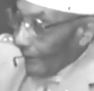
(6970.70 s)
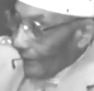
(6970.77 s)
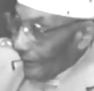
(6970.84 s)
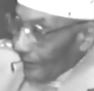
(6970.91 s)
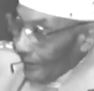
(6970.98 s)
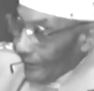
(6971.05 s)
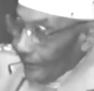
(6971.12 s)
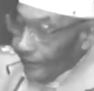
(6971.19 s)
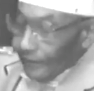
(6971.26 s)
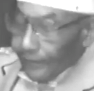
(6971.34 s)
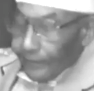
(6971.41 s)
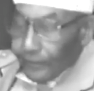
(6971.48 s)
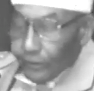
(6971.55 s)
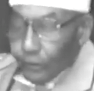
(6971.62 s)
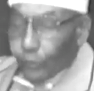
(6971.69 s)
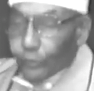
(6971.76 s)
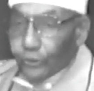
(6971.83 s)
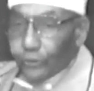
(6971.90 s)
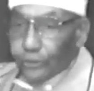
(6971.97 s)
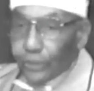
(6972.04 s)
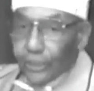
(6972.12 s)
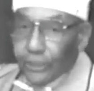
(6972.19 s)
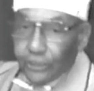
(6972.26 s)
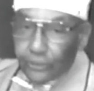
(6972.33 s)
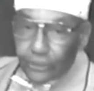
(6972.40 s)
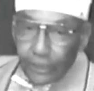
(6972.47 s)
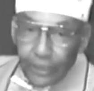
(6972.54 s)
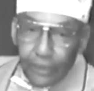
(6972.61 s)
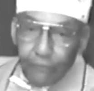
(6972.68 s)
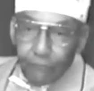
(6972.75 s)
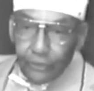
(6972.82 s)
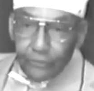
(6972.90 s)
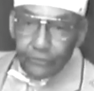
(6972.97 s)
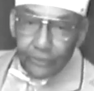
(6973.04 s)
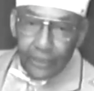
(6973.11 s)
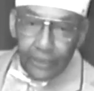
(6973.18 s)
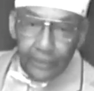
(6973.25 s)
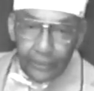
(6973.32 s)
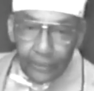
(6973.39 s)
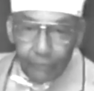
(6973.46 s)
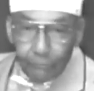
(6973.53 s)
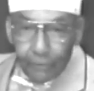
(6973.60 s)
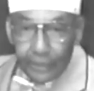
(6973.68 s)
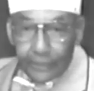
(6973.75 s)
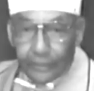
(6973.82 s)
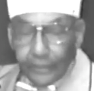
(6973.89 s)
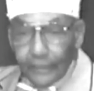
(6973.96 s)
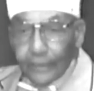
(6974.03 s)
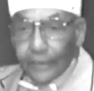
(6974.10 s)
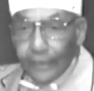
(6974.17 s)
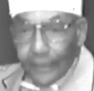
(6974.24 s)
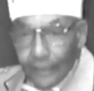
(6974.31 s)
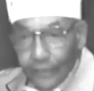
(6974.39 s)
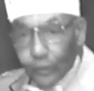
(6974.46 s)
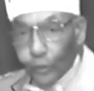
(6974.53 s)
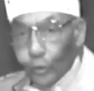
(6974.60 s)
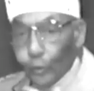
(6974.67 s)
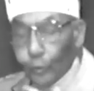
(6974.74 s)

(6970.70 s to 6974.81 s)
here going to change everything and make it a new